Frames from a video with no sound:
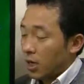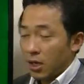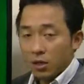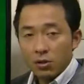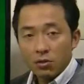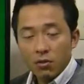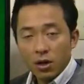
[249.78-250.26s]

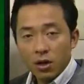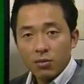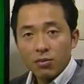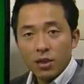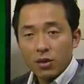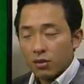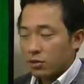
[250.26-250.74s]
12
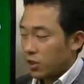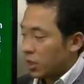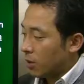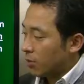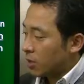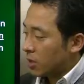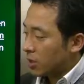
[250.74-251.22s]
million
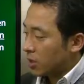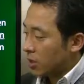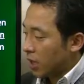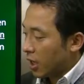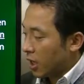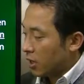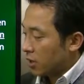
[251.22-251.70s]
Japanese
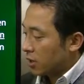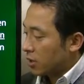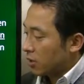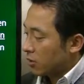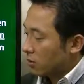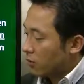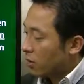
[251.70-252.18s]
yen.
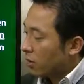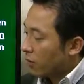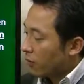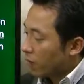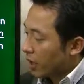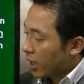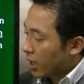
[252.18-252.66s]
So
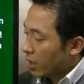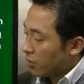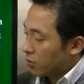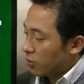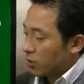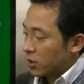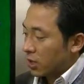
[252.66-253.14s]

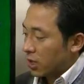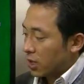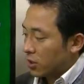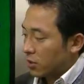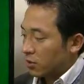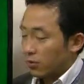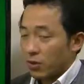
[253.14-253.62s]
now your
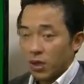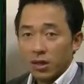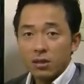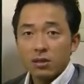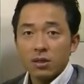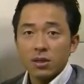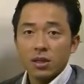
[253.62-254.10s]
tax
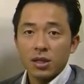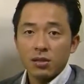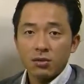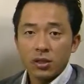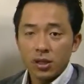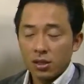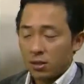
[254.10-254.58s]
rate is
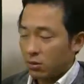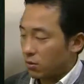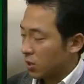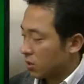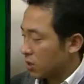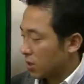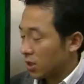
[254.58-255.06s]
increased to
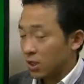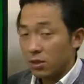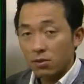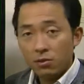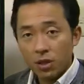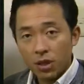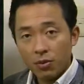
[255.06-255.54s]
the
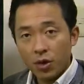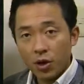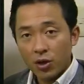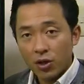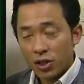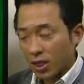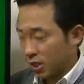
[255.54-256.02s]

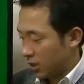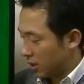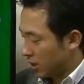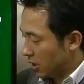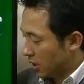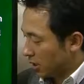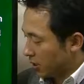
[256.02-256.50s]

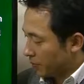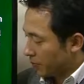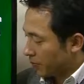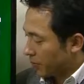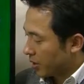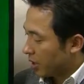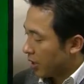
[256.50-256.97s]
33%,
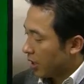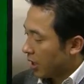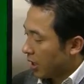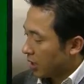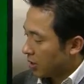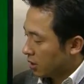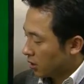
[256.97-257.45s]

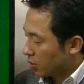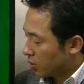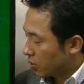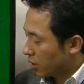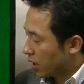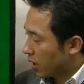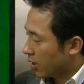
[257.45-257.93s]
and your
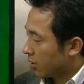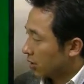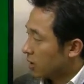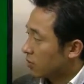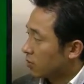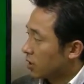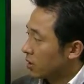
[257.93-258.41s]
tax
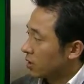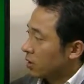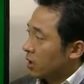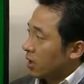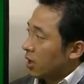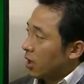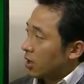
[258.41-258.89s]
increased
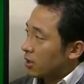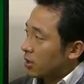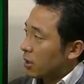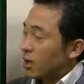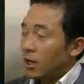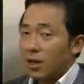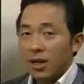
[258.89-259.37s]
a lot.
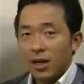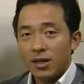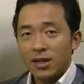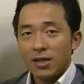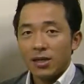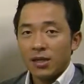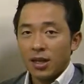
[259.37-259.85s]
As
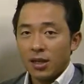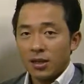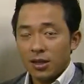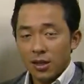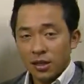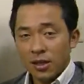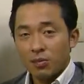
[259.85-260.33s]
I said
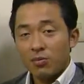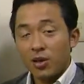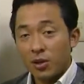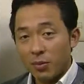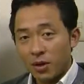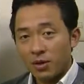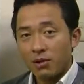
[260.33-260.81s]
in the
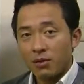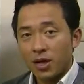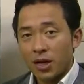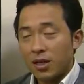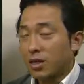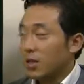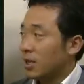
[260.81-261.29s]
previous
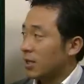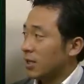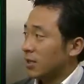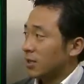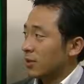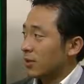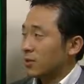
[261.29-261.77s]
slide,
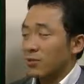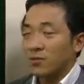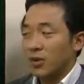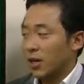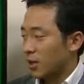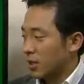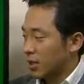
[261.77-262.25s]
it's not
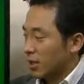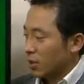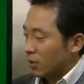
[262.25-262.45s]
like